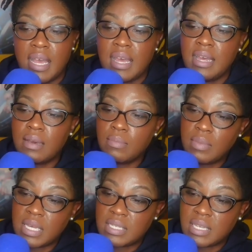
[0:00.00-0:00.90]
that
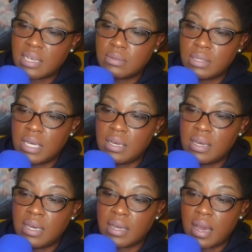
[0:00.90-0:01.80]
him being sexually
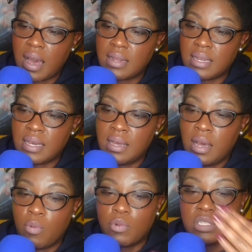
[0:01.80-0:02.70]
in- incontinent
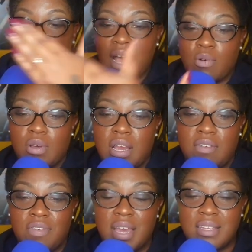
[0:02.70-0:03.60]
was not going
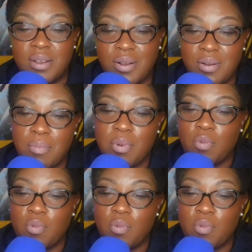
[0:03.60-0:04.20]
to affect her.